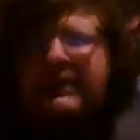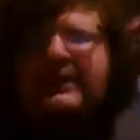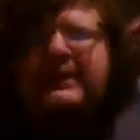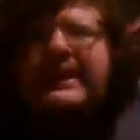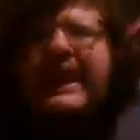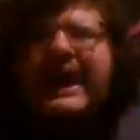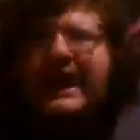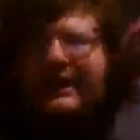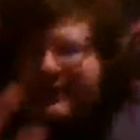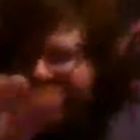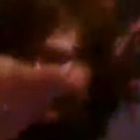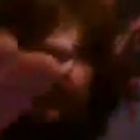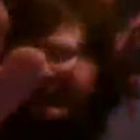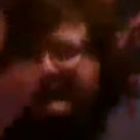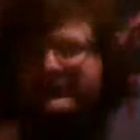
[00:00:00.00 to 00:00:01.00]

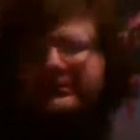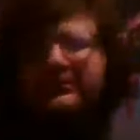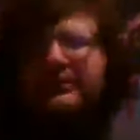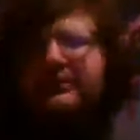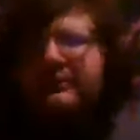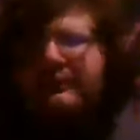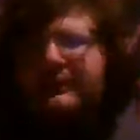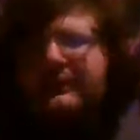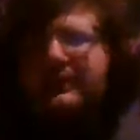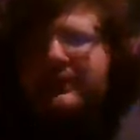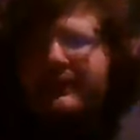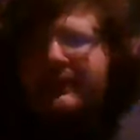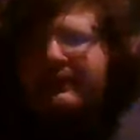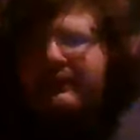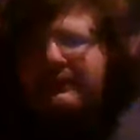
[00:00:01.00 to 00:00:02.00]
That's what true
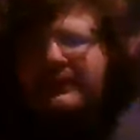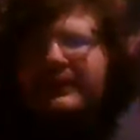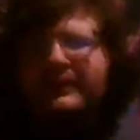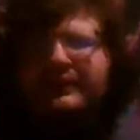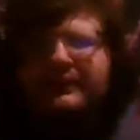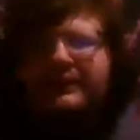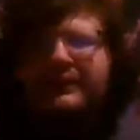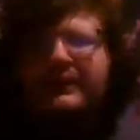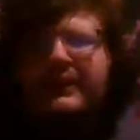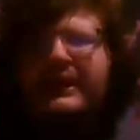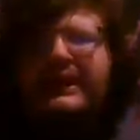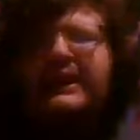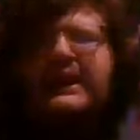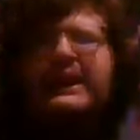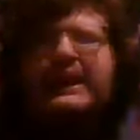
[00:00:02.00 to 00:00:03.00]
liberalism is.
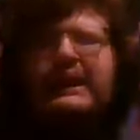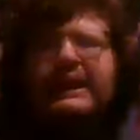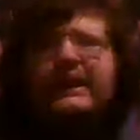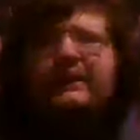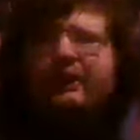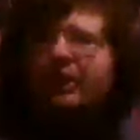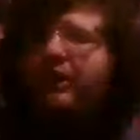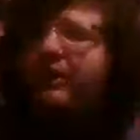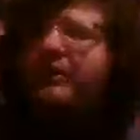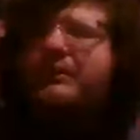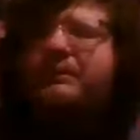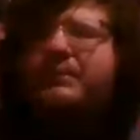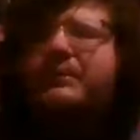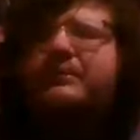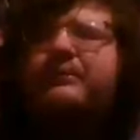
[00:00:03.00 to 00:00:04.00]
And I
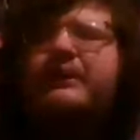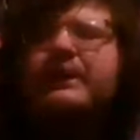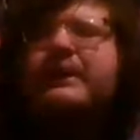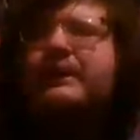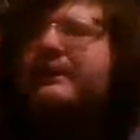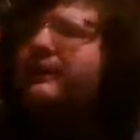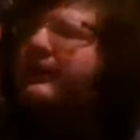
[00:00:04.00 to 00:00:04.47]
hope we can